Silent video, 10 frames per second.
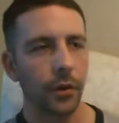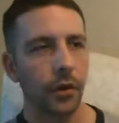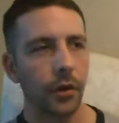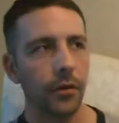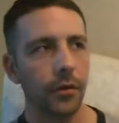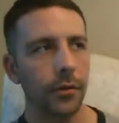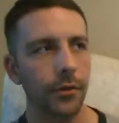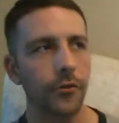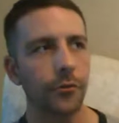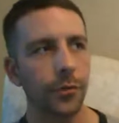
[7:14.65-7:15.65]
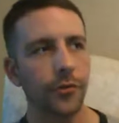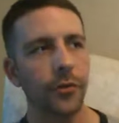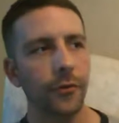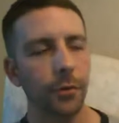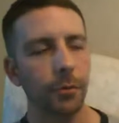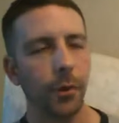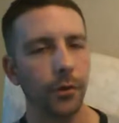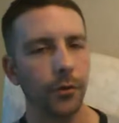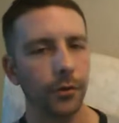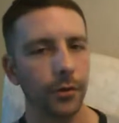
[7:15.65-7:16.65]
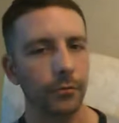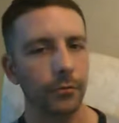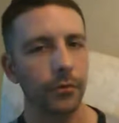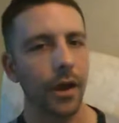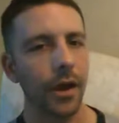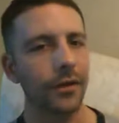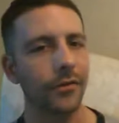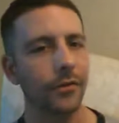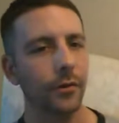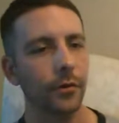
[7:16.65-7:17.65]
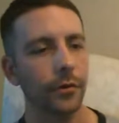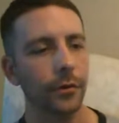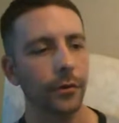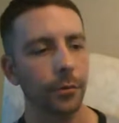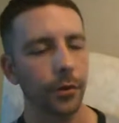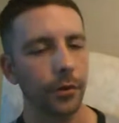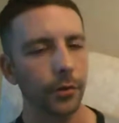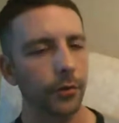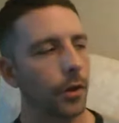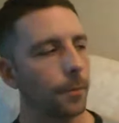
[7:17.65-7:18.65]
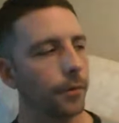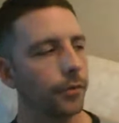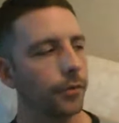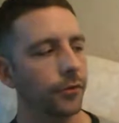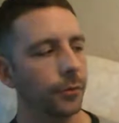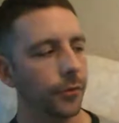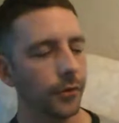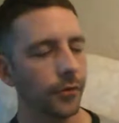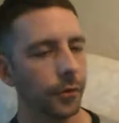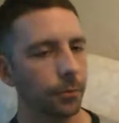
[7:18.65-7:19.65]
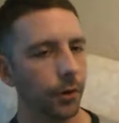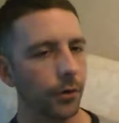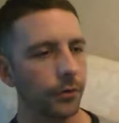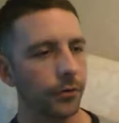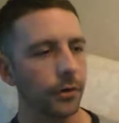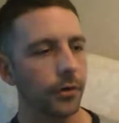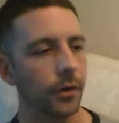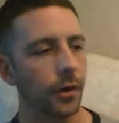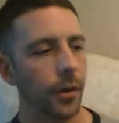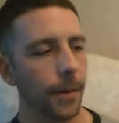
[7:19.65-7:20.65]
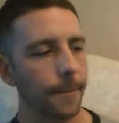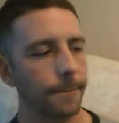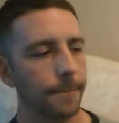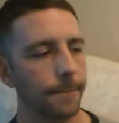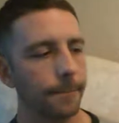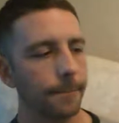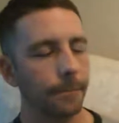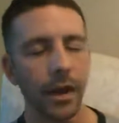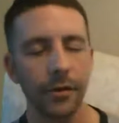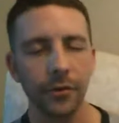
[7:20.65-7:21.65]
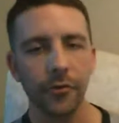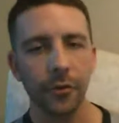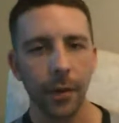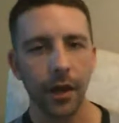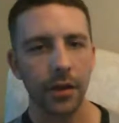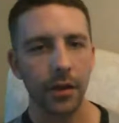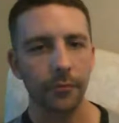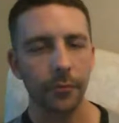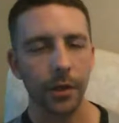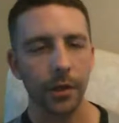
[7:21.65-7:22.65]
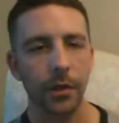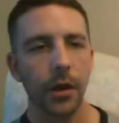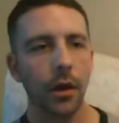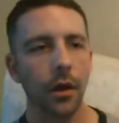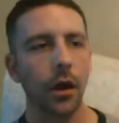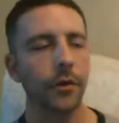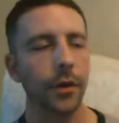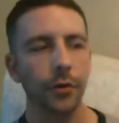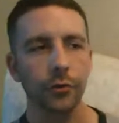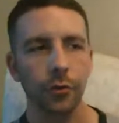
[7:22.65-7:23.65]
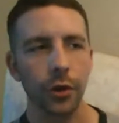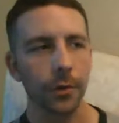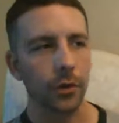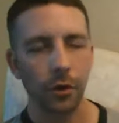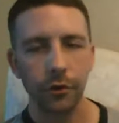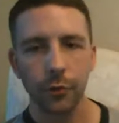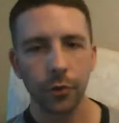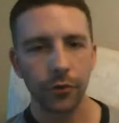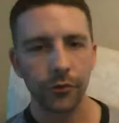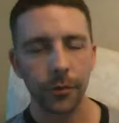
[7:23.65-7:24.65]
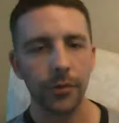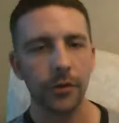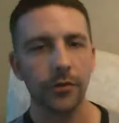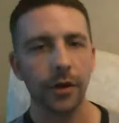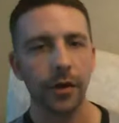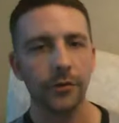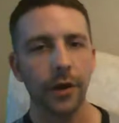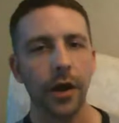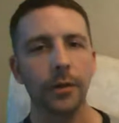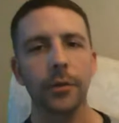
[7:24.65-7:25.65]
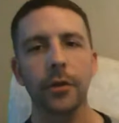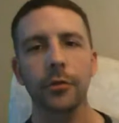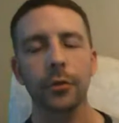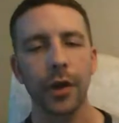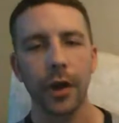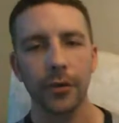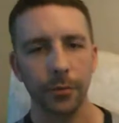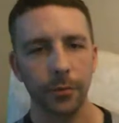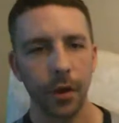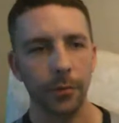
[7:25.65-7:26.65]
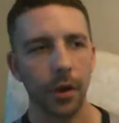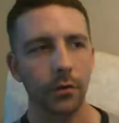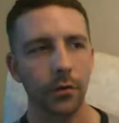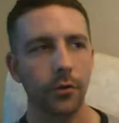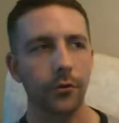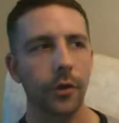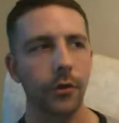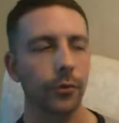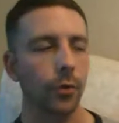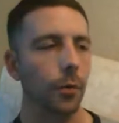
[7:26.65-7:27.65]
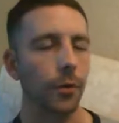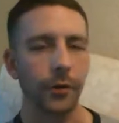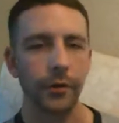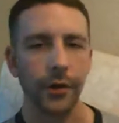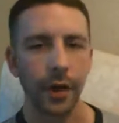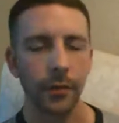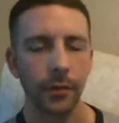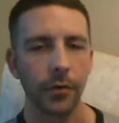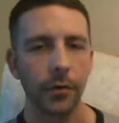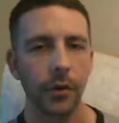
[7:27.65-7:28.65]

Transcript: This specific person, not necessarily their build, but this specific person made this a bad game for me. They were screaming curse words at me the entire time. They threw dice at my models. They threw up on the table.